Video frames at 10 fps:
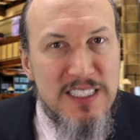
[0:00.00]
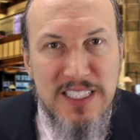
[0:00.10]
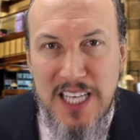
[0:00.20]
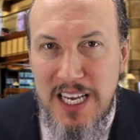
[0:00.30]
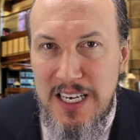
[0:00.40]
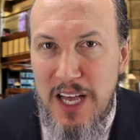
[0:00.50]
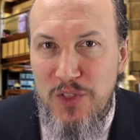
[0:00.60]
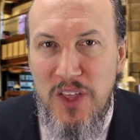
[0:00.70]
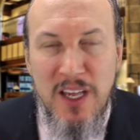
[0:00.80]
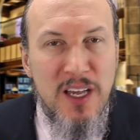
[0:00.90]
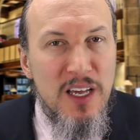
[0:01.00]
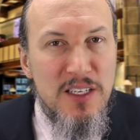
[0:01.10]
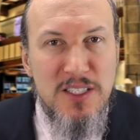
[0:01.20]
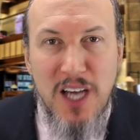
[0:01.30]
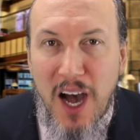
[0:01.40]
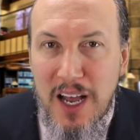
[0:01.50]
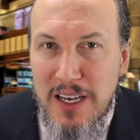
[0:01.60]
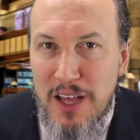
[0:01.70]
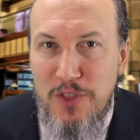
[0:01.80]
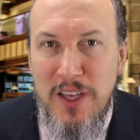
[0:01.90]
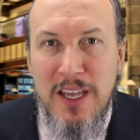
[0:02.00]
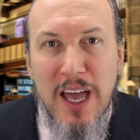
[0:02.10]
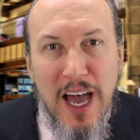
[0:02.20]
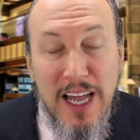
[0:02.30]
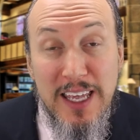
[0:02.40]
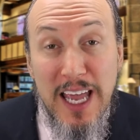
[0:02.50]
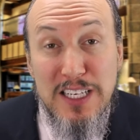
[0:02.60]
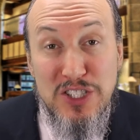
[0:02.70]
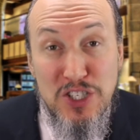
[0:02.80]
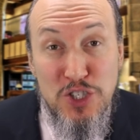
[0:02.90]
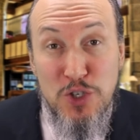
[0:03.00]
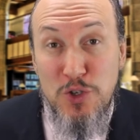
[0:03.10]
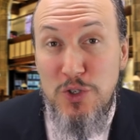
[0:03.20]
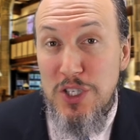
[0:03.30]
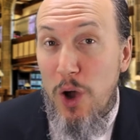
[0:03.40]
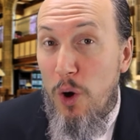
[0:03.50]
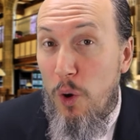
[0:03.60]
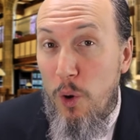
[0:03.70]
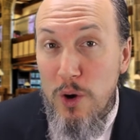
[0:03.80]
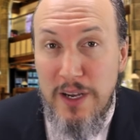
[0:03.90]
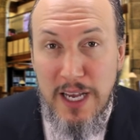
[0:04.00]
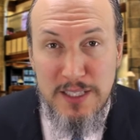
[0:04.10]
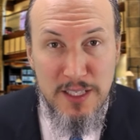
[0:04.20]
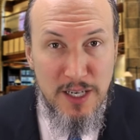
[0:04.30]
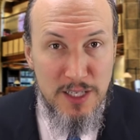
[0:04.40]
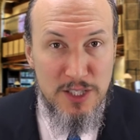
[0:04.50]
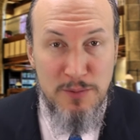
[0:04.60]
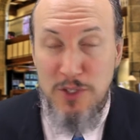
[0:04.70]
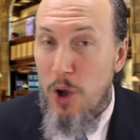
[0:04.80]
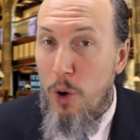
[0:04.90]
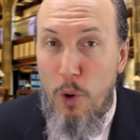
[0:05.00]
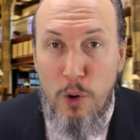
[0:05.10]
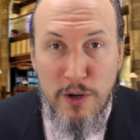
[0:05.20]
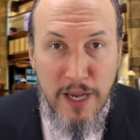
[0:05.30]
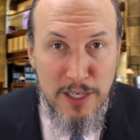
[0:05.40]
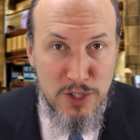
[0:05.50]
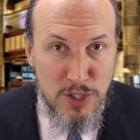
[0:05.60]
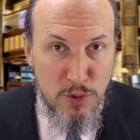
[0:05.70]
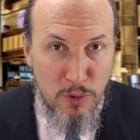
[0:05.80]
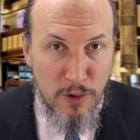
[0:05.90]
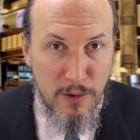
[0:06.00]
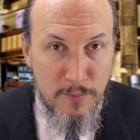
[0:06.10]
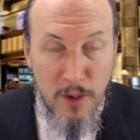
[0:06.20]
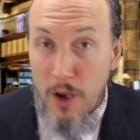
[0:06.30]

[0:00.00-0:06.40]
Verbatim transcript: said nothing, taught nothing against the Jews or against the customs or against the Torah.